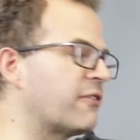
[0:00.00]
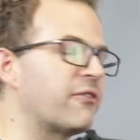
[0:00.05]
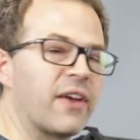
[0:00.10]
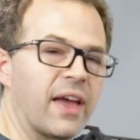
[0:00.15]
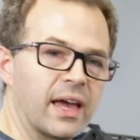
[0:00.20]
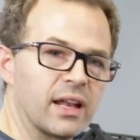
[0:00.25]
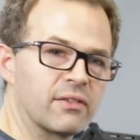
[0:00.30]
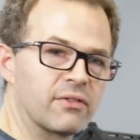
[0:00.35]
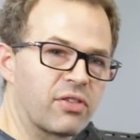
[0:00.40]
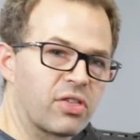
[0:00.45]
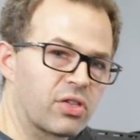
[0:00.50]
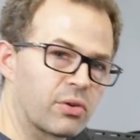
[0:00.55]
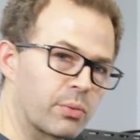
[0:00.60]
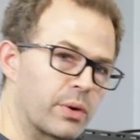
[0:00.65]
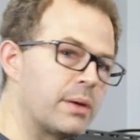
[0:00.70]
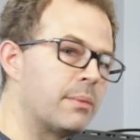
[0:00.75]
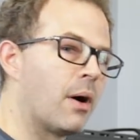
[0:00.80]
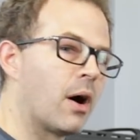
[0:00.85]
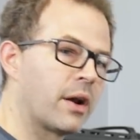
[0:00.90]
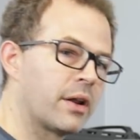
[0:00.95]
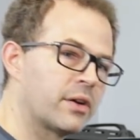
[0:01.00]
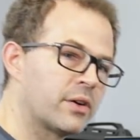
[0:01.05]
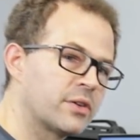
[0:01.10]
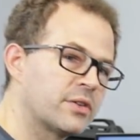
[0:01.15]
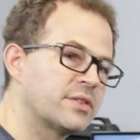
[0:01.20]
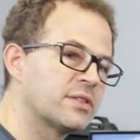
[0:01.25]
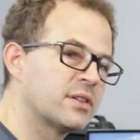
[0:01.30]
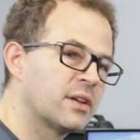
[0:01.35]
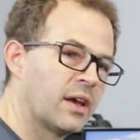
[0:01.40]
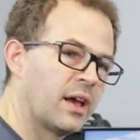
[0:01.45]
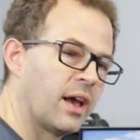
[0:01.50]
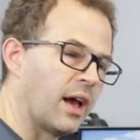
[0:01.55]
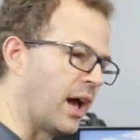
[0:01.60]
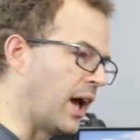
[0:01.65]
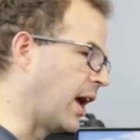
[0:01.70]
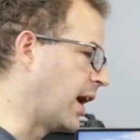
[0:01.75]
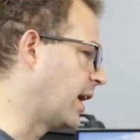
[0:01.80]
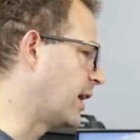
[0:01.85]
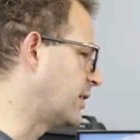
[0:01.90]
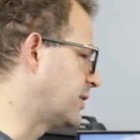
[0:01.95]
a fan of three monitors,
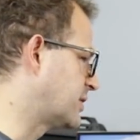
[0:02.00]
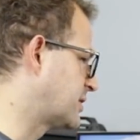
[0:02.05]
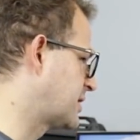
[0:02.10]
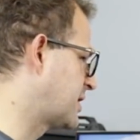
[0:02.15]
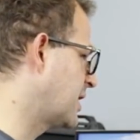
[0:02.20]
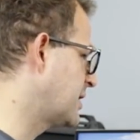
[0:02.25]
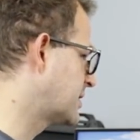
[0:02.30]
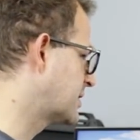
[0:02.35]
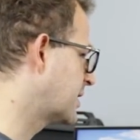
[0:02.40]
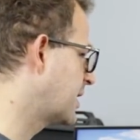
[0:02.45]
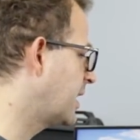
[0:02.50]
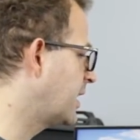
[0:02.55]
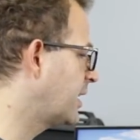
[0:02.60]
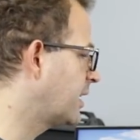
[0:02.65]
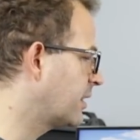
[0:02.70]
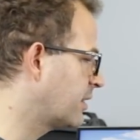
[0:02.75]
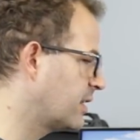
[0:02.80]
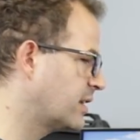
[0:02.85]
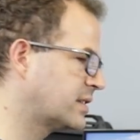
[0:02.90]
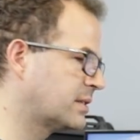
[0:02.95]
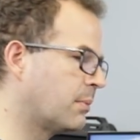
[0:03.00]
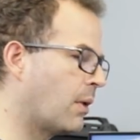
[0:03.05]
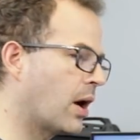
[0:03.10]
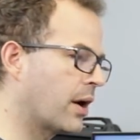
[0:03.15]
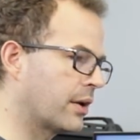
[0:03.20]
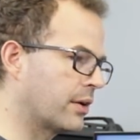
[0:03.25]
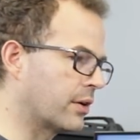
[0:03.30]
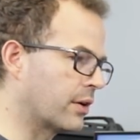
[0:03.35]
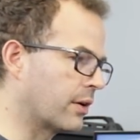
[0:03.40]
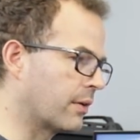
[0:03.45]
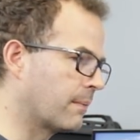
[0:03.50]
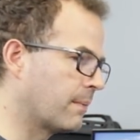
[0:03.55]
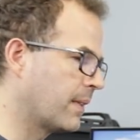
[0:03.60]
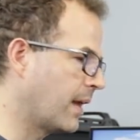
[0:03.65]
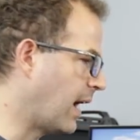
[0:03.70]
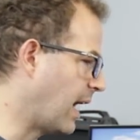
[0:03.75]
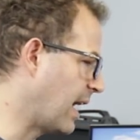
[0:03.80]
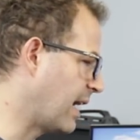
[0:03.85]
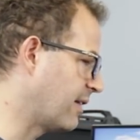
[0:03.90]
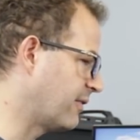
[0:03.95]
and since getting this monitor,
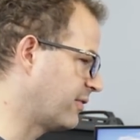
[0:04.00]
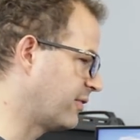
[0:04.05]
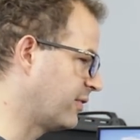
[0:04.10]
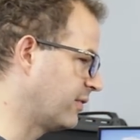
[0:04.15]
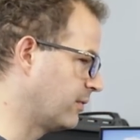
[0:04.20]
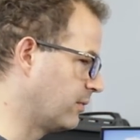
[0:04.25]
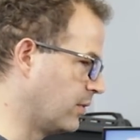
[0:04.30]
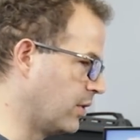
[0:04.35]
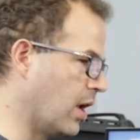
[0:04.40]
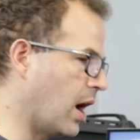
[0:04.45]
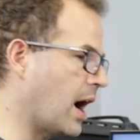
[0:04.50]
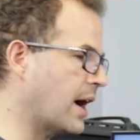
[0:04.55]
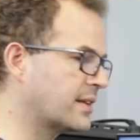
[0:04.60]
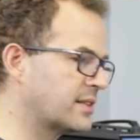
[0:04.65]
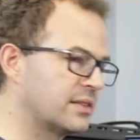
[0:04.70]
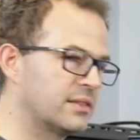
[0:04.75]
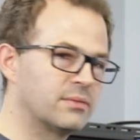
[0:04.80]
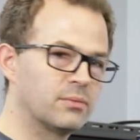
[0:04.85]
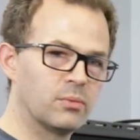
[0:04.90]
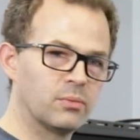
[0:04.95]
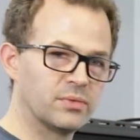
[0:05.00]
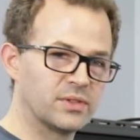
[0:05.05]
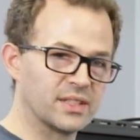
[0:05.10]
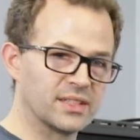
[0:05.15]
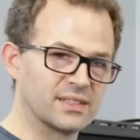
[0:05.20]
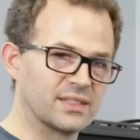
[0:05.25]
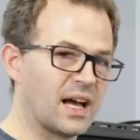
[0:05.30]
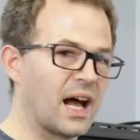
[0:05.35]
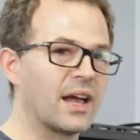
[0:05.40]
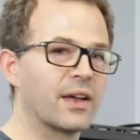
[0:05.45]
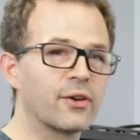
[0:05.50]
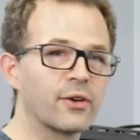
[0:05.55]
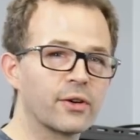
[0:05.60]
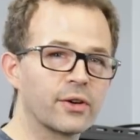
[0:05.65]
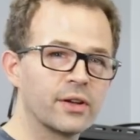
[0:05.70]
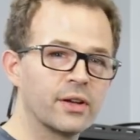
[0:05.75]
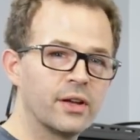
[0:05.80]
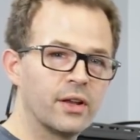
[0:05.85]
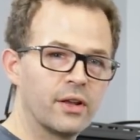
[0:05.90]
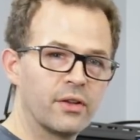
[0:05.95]
I have not
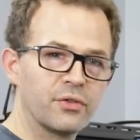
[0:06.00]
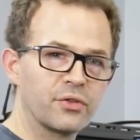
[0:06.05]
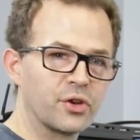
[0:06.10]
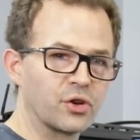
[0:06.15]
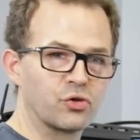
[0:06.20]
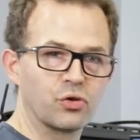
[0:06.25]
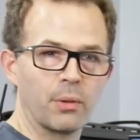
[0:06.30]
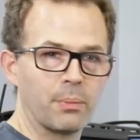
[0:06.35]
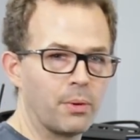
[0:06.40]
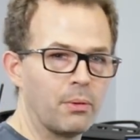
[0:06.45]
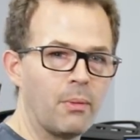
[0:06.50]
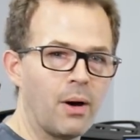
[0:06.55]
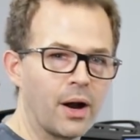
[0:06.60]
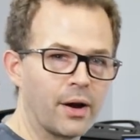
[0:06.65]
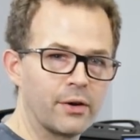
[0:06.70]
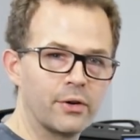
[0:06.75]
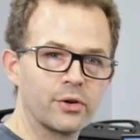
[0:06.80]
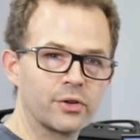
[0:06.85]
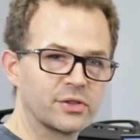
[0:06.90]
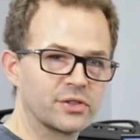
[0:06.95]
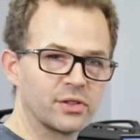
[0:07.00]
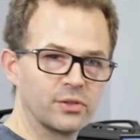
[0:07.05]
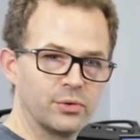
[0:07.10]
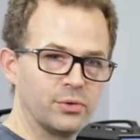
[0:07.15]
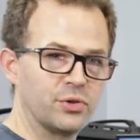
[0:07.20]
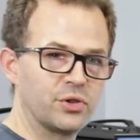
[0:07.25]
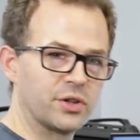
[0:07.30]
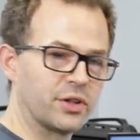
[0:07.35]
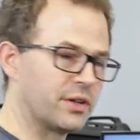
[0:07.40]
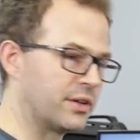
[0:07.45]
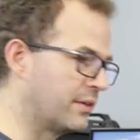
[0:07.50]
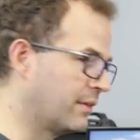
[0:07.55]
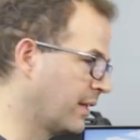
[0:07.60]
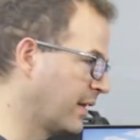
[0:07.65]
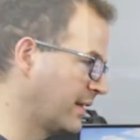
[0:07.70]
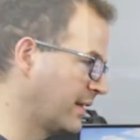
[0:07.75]
desired the triple monitor solution